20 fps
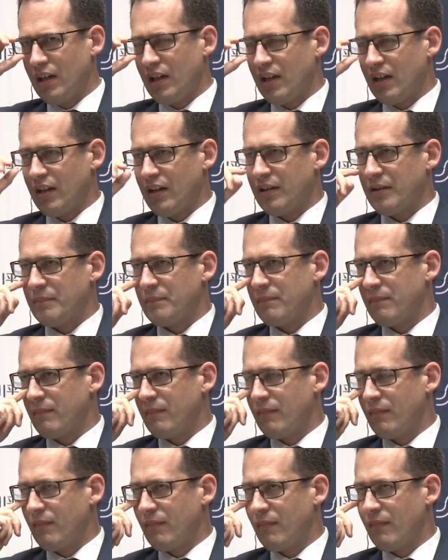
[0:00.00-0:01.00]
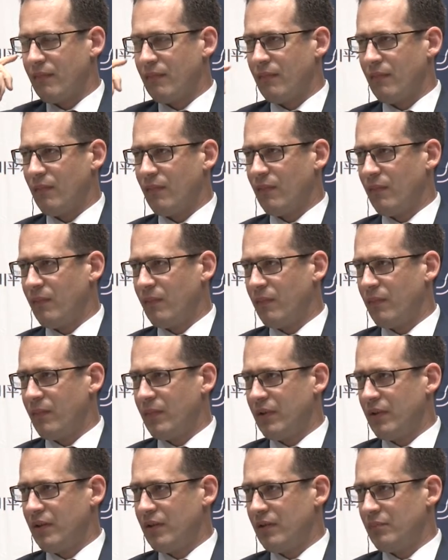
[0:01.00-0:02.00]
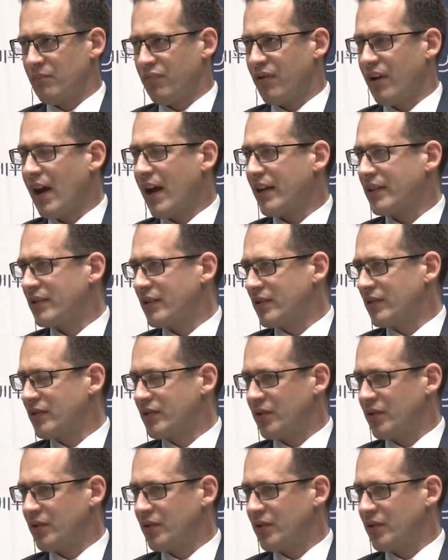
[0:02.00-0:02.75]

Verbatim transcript: um, in practice.